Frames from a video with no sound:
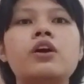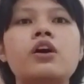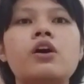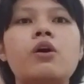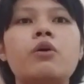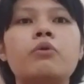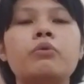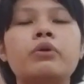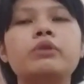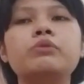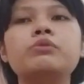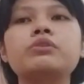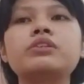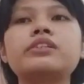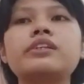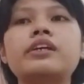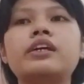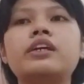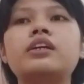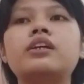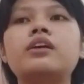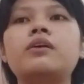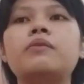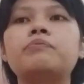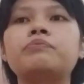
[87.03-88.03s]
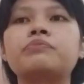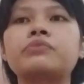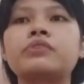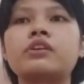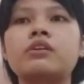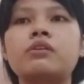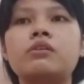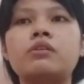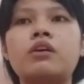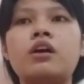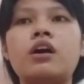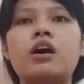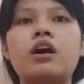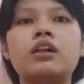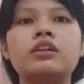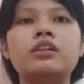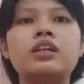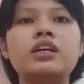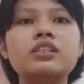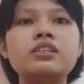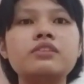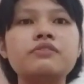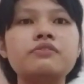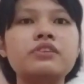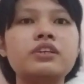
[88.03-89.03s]
When we say
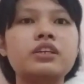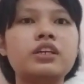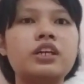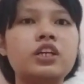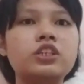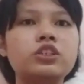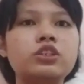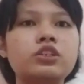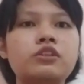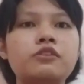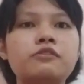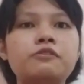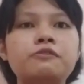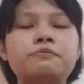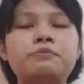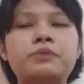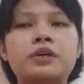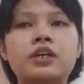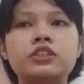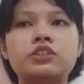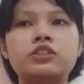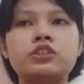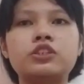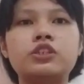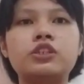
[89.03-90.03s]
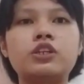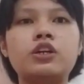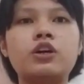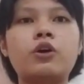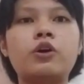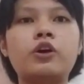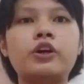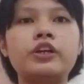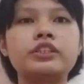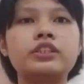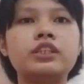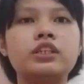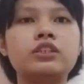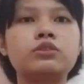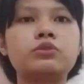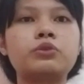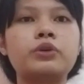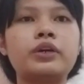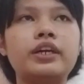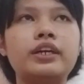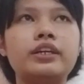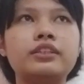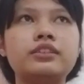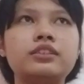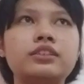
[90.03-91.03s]
classification of matter according to
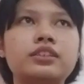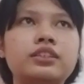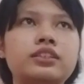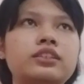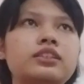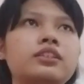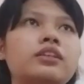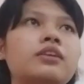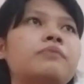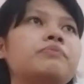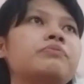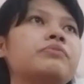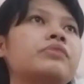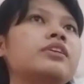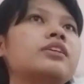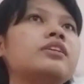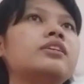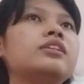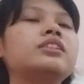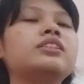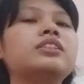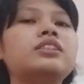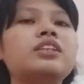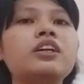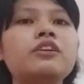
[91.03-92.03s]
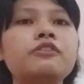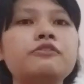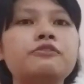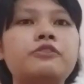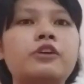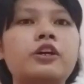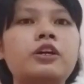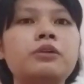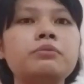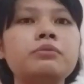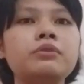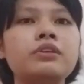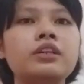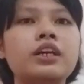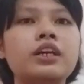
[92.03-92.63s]
its state form,